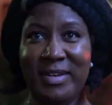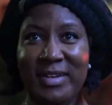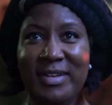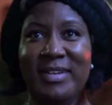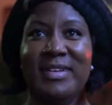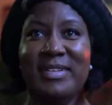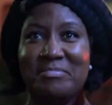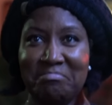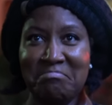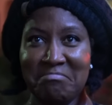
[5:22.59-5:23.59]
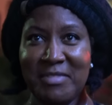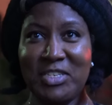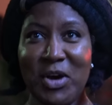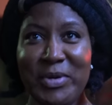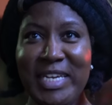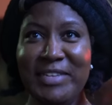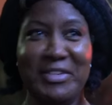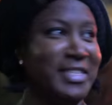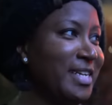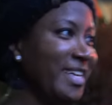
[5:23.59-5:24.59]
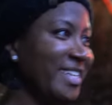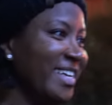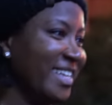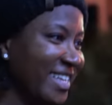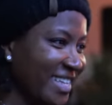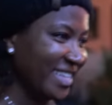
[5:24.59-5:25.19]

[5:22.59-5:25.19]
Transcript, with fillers: Yeah. That's all we need for tonight. Exactly. That'd be